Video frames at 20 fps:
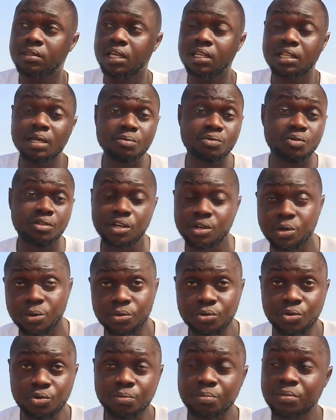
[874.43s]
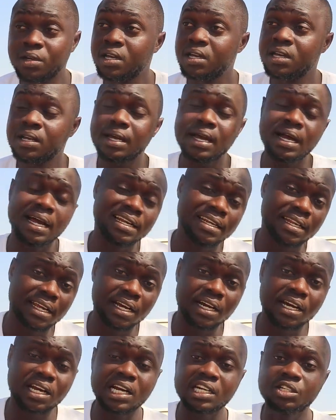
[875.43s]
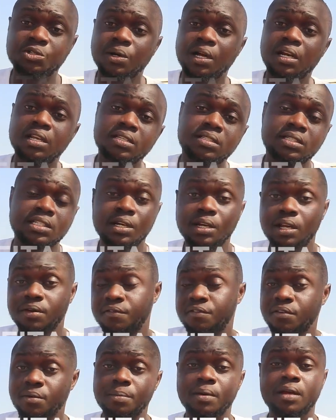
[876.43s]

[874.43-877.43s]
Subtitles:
take them to the cold room, and then gradually sell them from